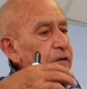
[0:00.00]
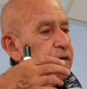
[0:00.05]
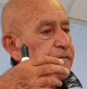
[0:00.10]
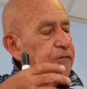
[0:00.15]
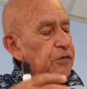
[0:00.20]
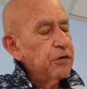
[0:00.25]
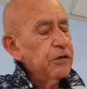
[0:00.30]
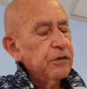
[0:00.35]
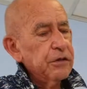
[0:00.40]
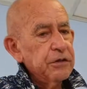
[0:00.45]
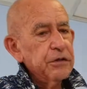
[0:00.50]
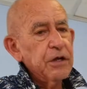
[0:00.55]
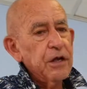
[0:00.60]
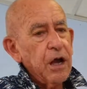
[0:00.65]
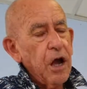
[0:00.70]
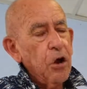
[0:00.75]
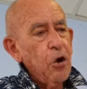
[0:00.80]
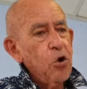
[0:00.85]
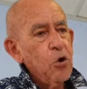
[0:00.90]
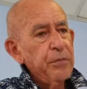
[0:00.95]
you're in your
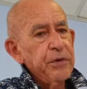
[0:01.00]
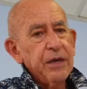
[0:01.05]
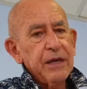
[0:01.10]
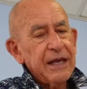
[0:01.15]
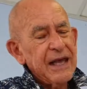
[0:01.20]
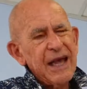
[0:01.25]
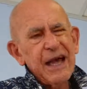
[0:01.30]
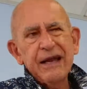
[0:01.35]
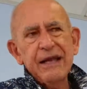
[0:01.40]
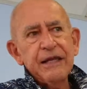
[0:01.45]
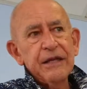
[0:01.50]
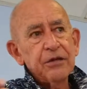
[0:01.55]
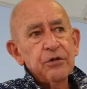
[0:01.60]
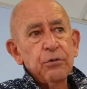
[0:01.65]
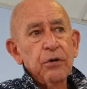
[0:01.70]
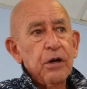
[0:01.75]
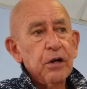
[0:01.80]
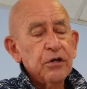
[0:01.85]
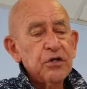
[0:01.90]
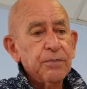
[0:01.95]
home and you can't get to
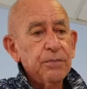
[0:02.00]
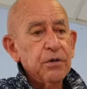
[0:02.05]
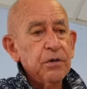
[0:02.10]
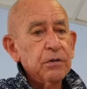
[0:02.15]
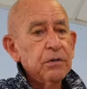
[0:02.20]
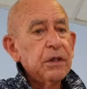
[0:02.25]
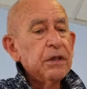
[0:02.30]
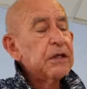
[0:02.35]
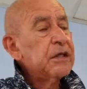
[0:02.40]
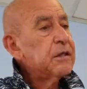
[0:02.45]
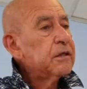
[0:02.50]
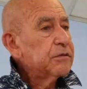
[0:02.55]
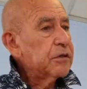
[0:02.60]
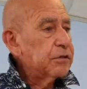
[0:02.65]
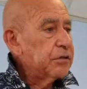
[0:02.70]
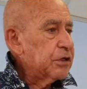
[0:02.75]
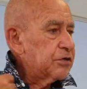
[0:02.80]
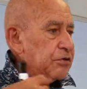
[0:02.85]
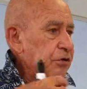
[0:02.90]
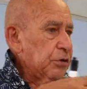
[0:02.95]
a hospital, the
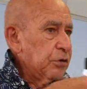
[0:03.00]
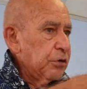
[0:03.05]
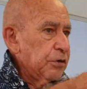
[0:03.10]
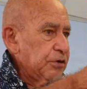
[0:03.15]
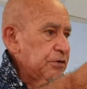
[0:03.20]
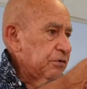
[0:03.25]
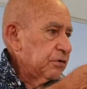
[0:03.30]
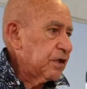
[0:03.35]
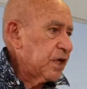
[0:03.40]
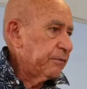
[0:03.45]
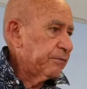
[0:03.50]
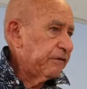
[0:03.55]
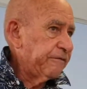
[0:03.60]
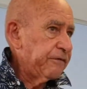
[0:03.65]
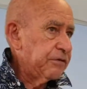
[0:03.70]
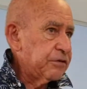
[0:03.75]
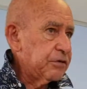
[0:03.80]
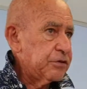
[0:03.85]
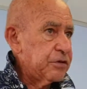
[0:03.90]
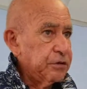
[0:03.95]
district nurse will come and
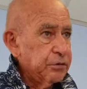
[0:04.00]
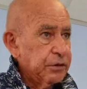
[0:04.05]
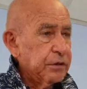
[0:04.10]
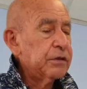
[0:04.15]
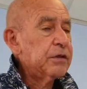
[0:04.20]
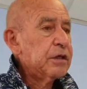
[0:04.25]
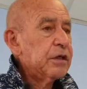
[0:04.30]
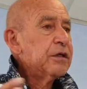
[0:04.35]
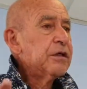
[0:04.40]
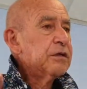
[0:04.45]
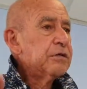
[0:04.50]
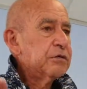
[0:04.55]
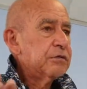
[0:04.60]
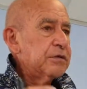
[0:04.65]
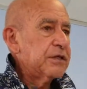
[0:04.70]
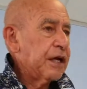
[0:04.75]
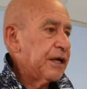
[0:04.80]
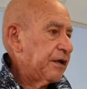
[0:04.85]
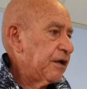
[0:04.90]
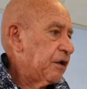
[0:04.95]
visit you and
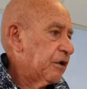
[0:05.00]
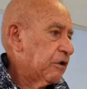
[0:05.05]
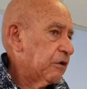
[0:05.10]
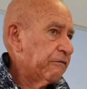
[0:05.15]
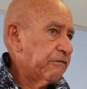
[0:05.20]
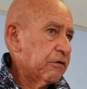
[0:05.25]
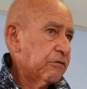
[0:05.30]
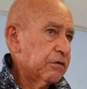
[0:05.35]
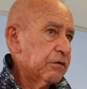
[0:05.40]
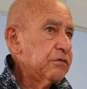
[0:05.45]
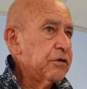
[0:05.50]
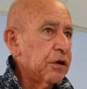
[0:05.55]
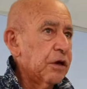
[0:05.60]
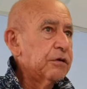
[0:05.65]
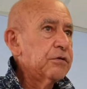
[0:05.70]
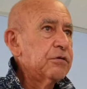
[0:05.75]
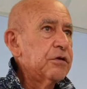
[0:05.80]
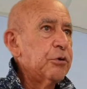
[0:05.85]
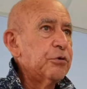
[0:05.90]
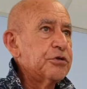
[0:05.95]
take care of you. You know,
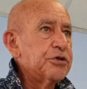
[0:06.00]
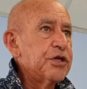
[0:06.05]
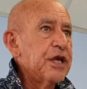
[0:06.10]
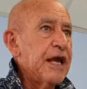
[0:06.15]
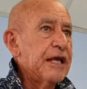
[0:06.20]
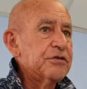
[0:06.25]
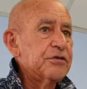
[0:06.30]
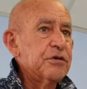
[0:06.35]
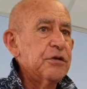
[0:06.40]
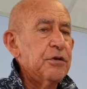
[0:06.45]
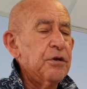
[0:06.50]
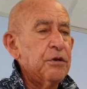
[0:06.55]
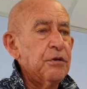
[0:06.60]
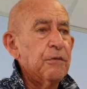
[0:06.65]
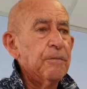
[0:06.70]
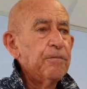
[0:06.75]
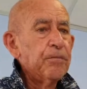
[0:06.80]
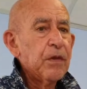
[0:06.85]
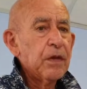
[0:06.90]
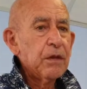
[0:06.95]
do what she has to do.
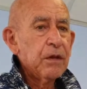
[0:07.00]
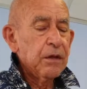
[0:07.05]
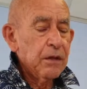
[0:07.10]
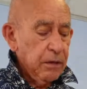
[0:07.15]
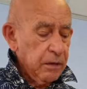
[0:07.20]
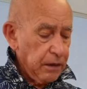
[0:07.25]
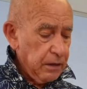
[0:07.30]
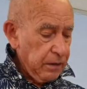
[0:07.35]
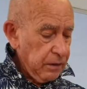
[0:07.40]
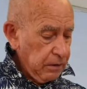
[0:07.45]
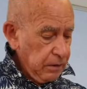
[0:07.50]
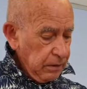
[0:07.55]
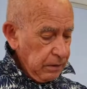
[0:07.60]
Okay.